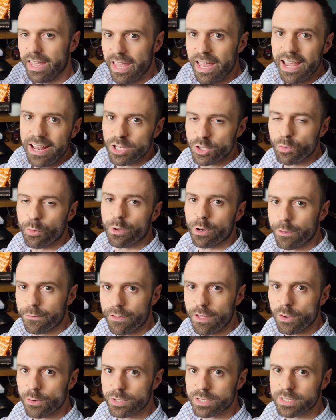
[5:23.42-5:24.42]
Each one of
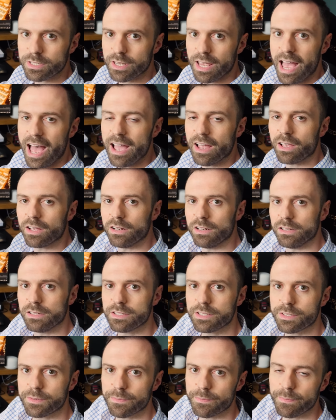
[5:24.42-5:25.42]
those
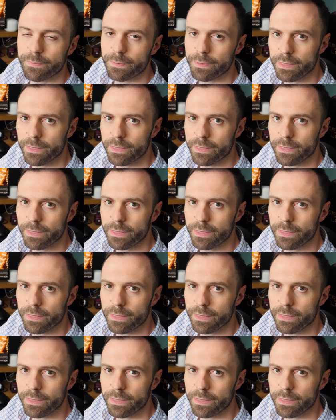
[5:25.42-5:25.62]
angles